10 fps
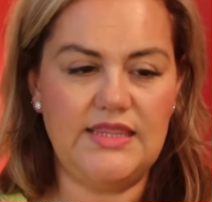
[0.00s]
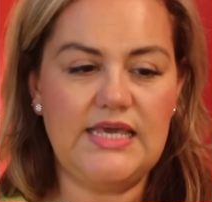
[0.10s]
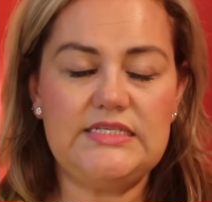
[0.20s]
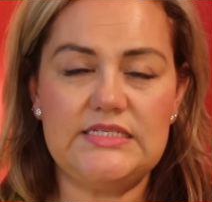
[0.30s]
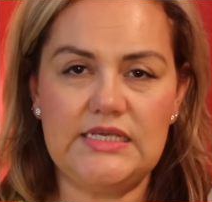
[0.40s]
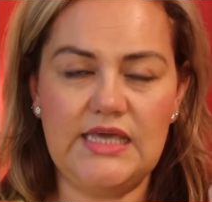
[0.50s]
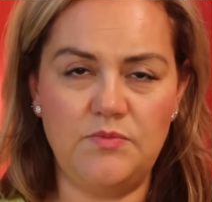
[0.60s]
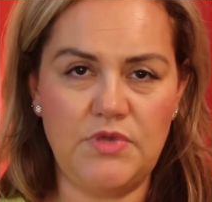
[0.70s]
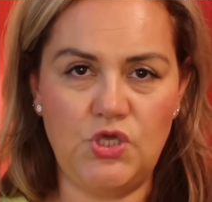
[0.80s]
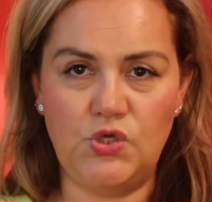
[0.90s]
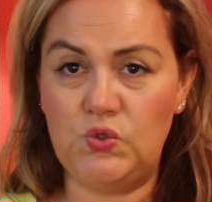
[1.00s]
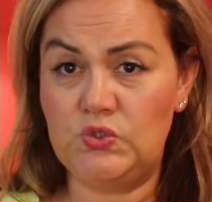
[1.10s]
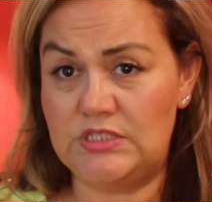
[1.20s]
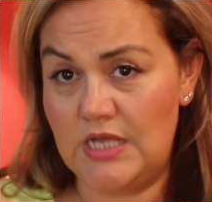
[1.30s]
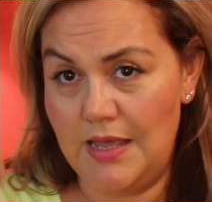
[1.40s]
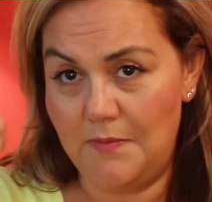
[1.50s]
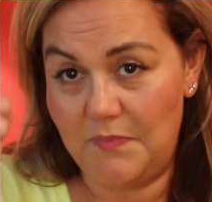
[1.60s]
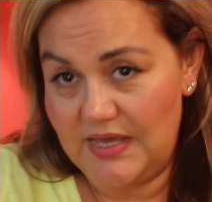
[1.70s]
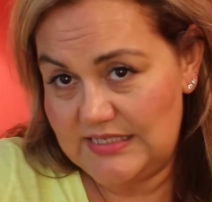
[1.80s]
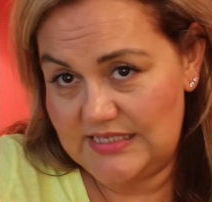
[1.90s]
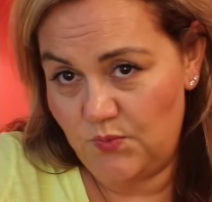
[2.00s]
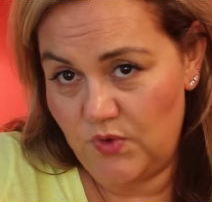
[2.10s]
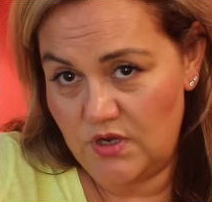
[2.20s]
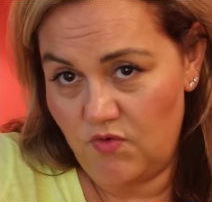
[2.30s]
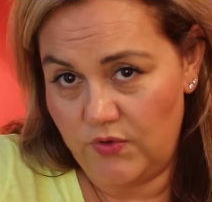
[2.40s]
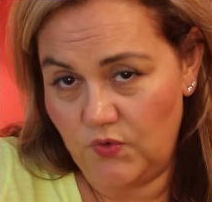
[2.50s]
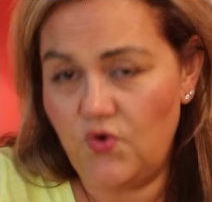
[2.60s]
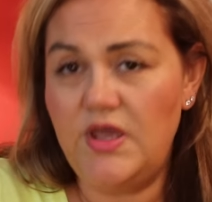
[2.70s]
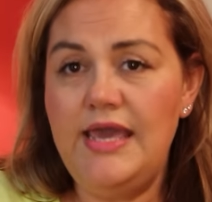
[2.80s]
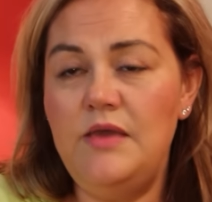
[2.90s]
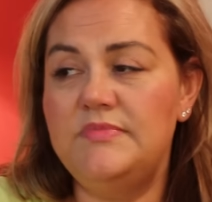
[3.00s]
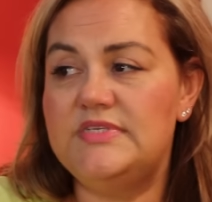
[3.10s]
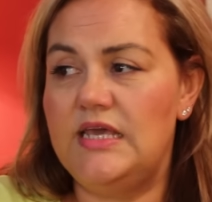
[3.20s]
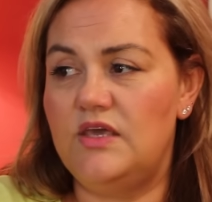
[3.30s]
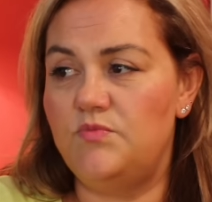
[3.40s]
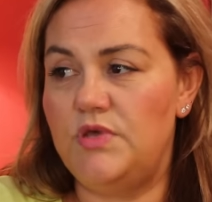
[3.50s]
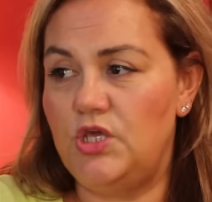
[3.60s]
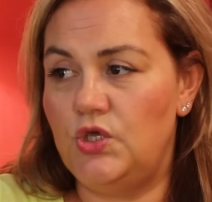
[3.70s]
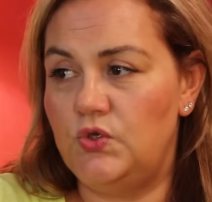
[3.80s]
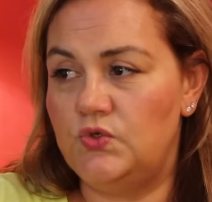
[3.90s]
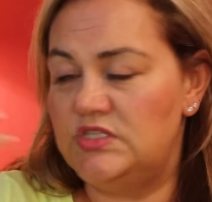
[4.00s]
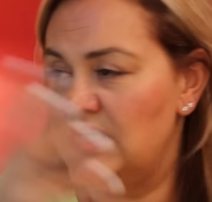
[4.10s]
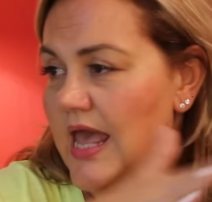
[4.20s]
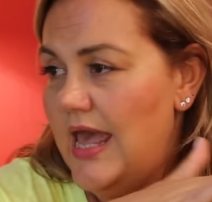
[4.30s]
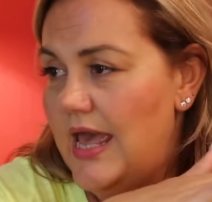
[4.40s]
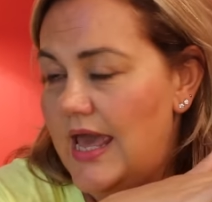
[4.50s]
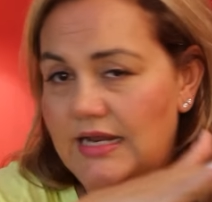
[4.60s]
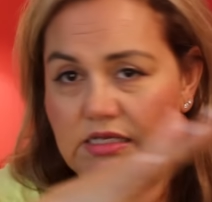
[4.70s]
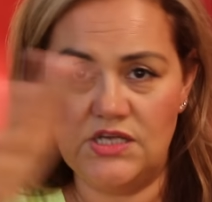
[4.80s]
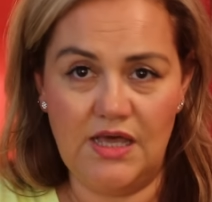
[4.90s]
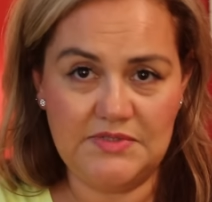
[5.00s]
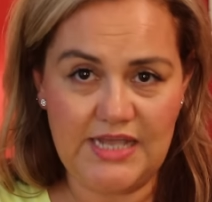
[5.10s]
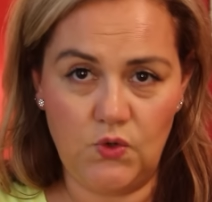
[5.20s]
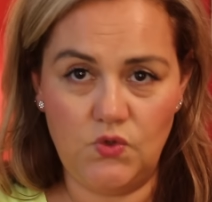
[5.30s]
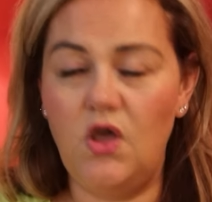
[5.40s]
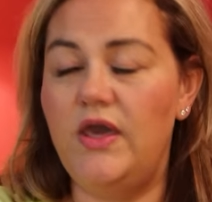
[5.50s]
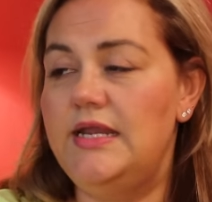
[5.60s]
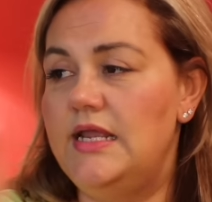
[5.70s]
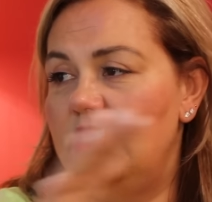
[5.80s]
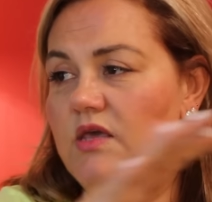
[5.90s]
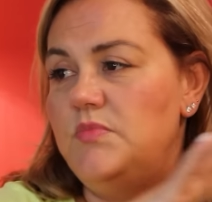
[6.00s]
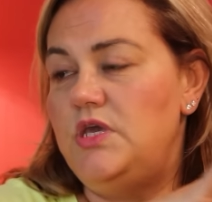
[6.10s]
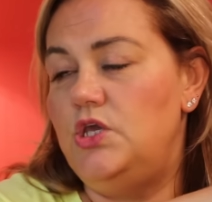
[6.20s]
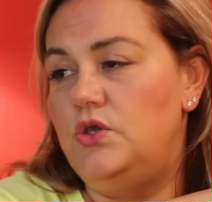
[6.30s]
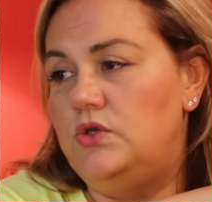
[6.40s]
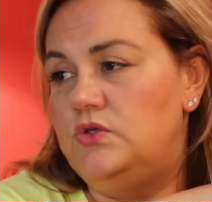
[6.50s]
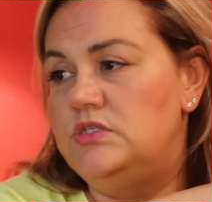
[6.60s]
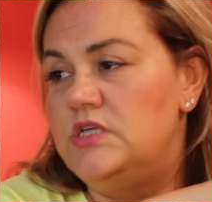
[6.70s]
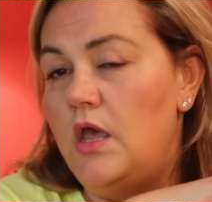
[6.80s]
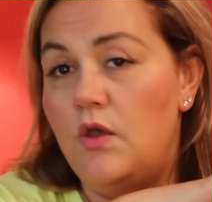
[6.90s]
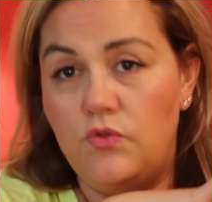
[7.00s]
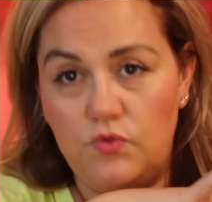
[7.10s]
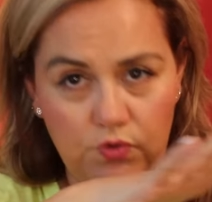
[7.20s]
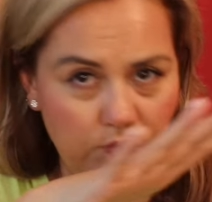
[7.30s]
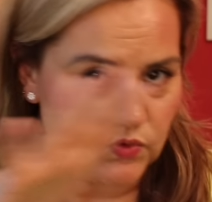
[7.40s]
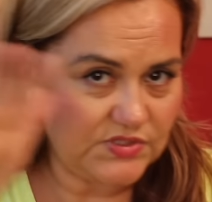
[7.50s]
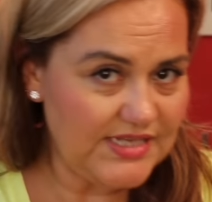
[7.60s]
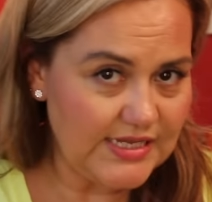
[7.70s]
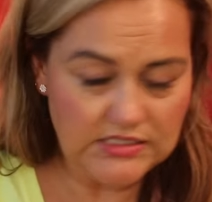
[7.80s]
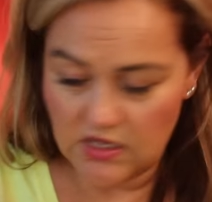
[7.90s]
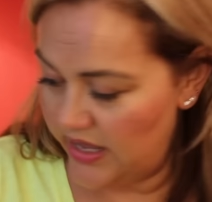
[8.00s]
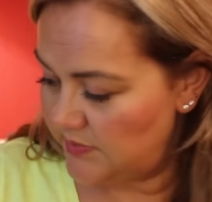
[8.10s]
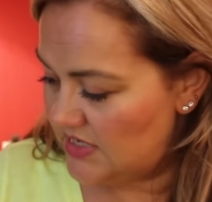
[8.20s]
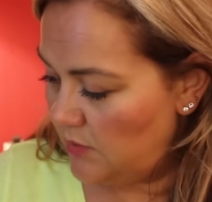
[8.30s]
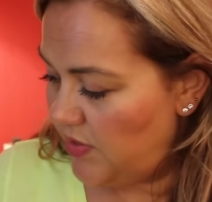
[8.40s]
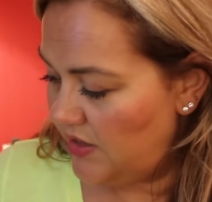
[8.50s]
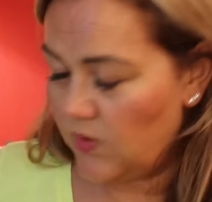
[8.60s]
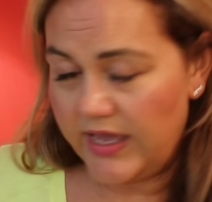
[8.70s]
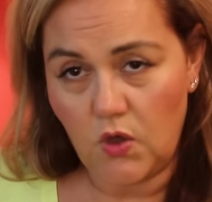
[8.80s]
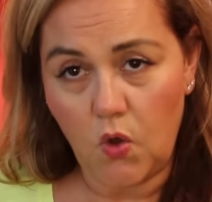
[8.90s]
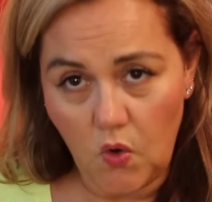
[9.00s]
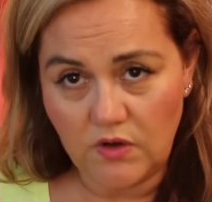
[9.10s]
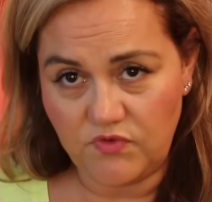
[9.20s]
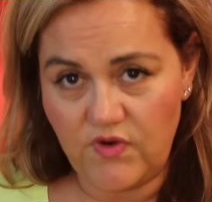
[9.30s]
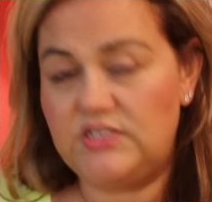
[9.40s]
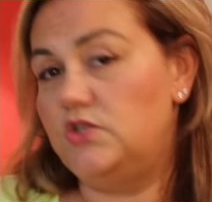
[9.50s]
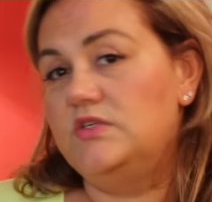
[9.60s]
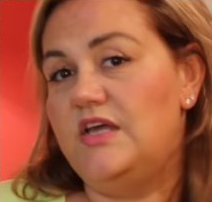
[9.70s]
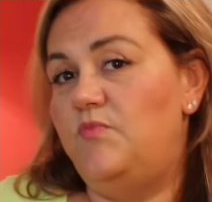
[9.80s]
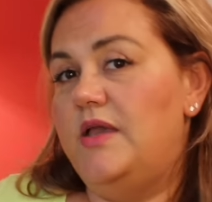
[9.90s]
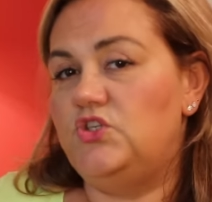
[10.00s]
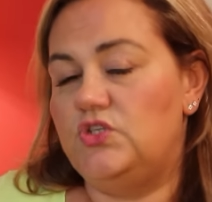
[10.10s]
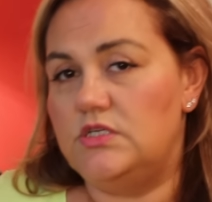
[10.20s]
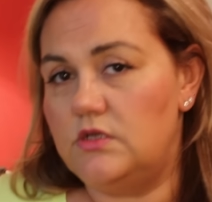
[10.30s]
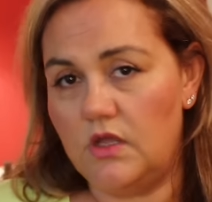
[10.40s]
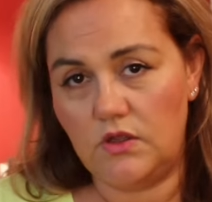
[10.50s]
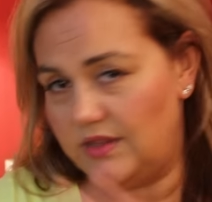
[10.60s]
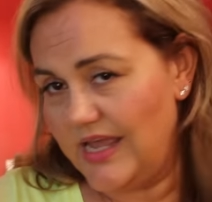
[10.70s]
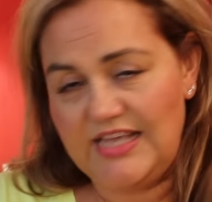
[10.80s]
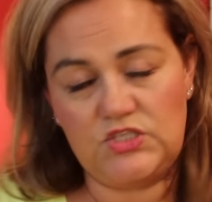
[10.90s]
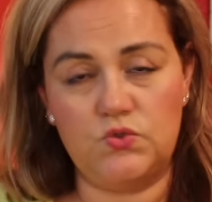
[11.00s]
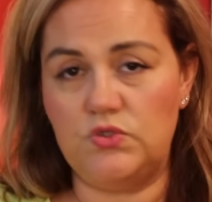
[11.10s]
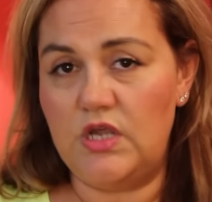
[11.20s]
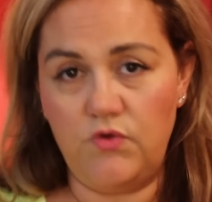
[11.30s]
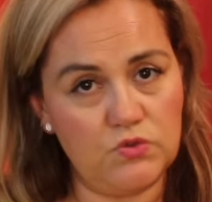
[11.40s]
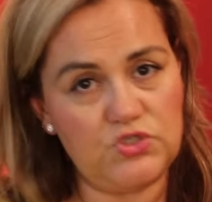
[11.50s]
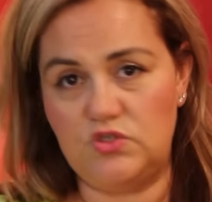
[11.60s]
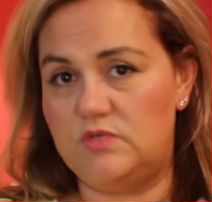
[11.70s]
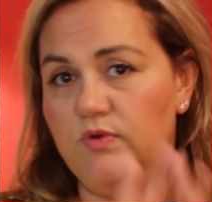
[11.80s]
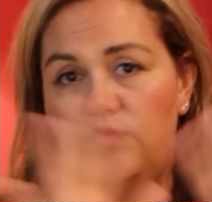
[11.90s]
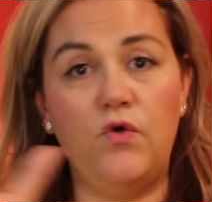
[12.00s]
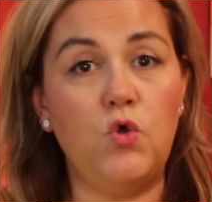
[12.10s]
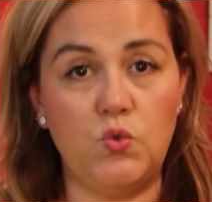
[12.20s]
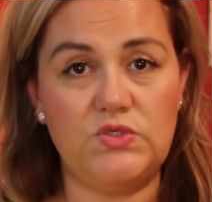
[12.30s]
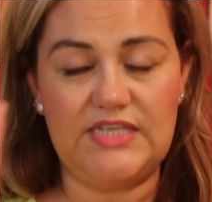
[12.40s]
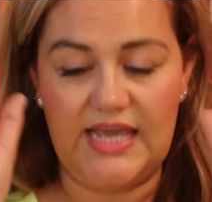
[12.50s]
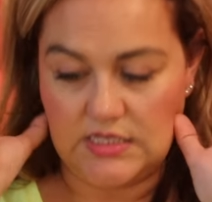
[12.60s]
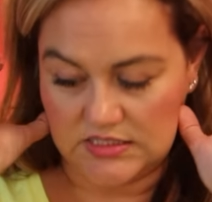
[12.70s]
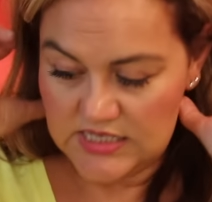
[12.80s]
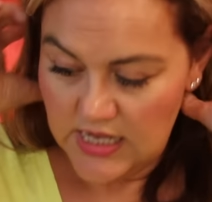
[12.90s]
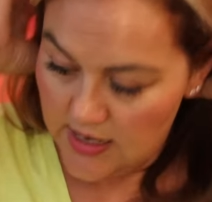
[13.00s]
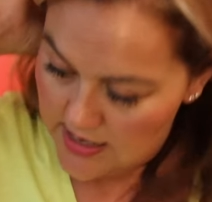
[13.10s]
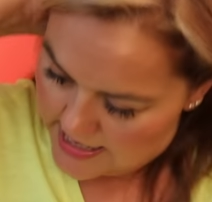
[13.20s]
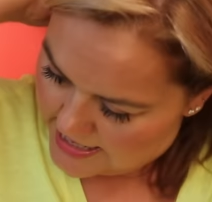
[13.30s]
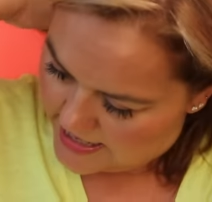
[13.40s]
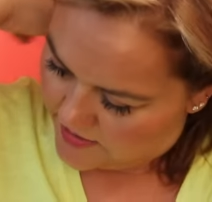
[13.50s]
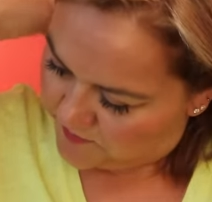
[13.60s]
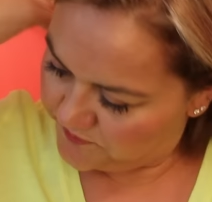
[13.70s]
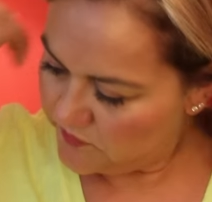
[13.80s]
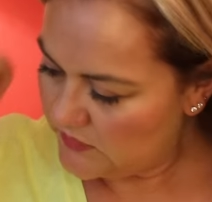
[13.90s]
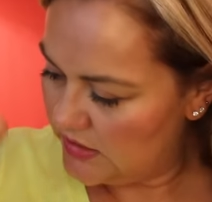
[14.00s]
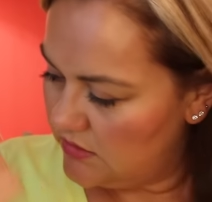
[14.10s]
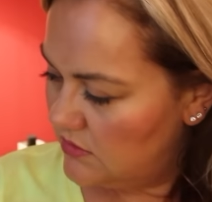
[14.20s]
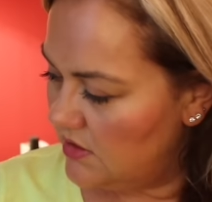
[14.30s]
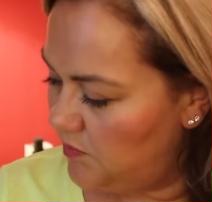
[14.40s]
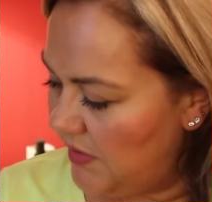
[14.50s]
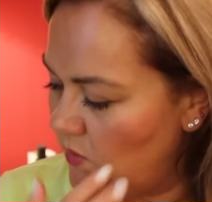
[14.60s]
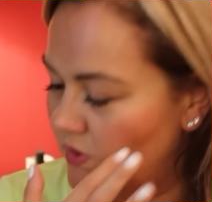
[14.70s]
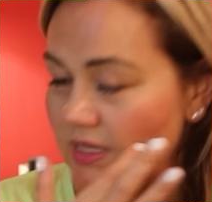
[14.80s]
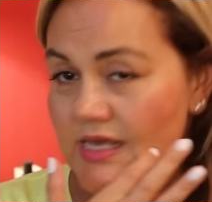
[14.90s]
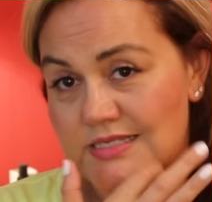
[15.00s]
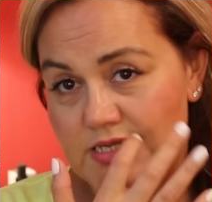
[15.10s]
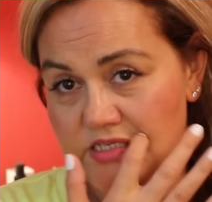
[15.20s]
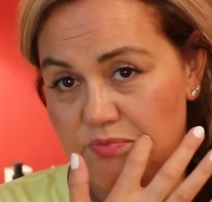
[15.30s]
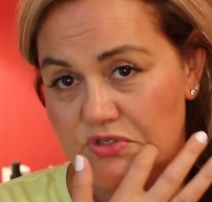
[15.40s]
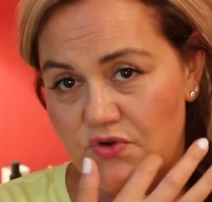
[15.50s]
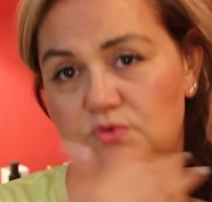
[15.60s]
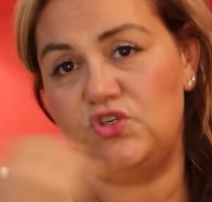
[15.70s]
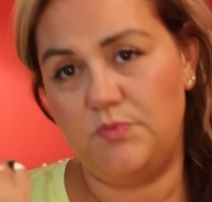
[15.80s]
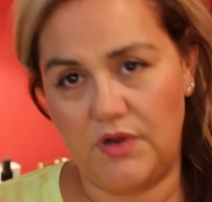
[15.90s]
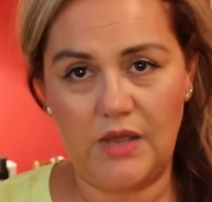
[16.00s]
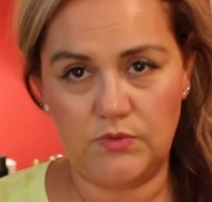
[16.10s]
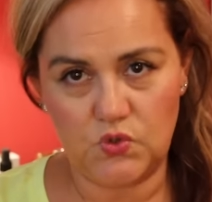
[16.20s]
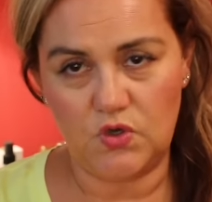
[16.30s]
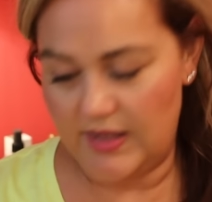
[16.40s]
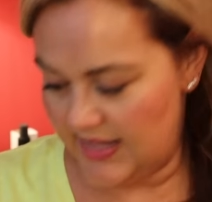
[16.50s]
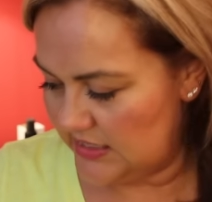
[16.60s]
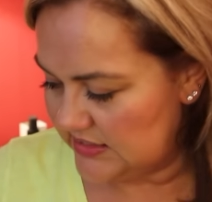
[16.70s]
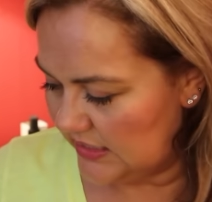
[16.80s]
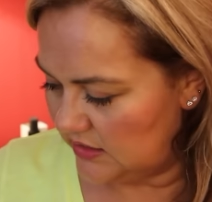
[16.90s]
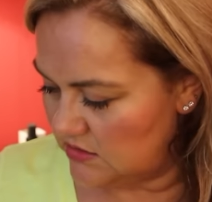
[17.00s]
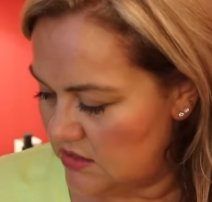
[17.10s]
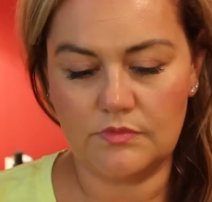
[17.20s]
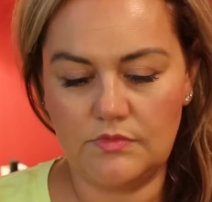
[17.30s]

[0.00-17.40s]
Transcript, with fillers: This can be used mixed in with your own creams, it can be used anytime day or night, it can be used through all skin types. And by the way, all of the retinols I've mentioned, it's all they're all suitable for all skins. Um, the big one that isn't is the prescription, but I will talk about that in a second.